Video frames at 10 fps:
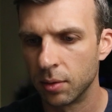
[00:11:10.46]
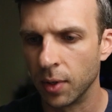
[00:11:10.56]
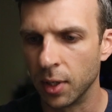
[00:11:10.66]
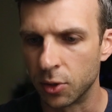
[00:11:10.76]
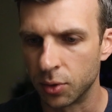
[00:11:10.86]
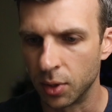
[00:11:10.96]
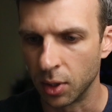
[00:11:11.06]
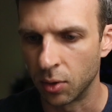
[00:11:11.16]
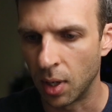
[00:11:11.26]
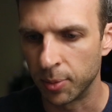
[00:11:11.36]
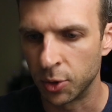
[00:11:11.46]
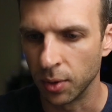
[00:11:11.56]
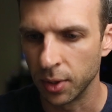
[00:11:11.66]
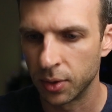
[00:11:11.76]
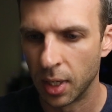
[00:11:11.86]
Very interesting crop
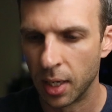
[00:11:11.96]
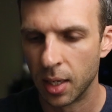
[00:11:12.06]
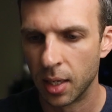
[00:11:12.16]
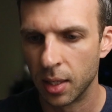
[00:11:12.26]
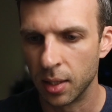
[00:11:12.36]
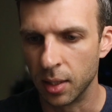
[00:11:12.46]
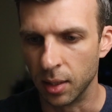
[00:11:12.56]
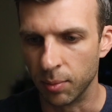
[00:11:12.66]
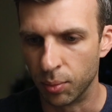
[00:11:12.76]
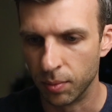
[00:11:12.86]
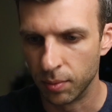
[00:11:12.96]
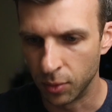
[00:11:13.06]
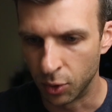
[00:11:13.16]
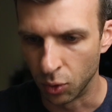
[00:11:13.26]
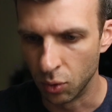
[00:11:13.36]
choice. The
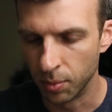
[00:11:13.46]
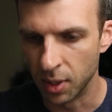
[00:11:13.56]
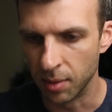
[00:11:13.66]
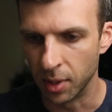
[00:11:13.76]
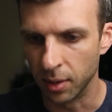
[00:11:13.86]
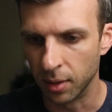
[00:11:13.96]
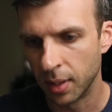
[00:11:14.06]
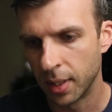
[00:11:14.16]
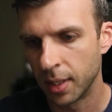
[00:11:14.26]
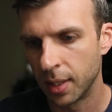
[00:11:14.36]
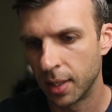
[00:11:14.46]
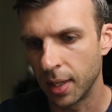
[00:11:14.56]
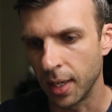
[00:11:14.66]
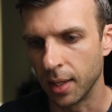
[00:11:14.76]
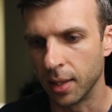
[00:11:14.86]
groom in the middle
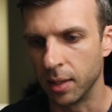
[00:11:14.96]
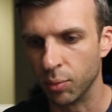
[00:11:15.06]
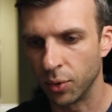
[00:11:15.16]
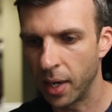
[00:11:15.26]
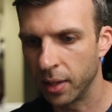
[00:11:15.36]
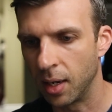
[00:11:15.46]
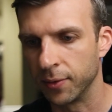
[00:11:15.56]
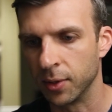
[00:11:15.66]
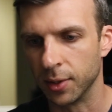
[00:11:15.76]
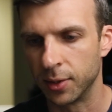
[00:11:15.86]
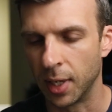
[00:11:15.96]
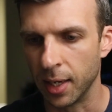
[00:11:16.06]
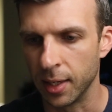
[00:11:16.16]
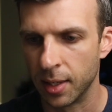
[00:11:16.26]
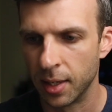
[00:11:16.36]
and the bride off to the
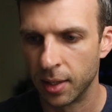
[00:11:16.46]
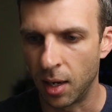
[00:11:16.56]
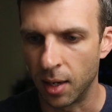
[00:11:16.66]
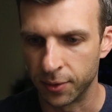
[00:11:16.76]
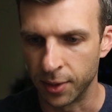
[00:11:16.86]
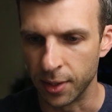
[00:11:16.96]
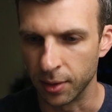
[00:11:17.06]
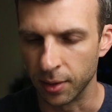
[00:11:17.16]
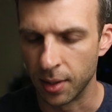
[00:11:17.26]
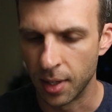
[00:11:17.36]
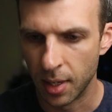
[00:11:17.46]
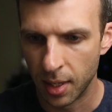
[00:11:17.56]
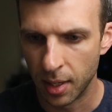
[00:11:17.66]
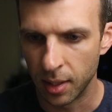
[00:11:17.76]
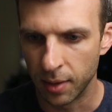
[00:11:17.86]
side, off center.
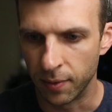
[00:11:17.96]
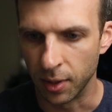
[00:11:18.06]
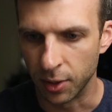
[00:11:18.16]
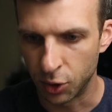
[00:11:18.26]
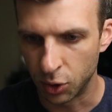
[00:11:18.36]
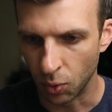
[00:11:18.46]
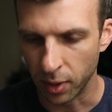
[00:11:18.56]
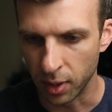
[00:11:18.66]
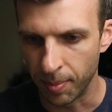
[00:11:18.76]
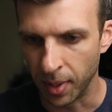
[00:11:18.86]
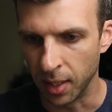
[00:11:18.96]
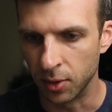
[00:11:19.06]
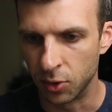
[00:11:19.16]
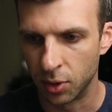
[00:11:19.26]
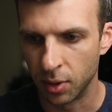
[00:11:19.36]
Very short on the
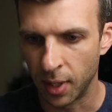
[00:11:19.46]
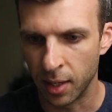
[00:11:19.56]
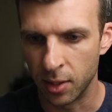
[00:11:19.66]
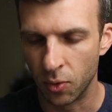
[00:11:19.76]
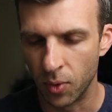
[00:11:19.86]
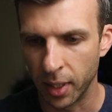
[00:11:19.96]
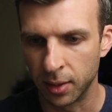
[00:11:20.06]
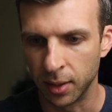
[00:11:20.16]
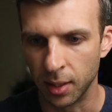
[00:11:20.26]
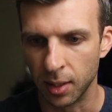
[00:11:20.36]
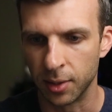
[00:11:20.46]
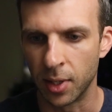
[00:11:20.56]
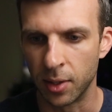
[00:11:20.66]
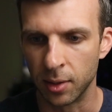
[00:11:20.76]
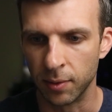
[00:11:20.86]
page, head directly in the
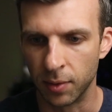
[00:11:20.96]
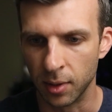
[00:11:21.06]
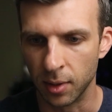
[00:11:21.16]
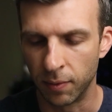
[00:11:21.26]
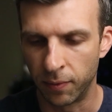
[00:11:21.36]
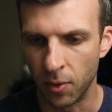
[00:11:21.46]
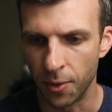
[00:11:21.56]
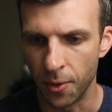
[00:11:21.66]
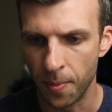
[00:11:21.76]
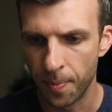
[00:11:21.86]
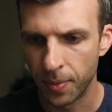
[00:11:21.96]
center of the photo.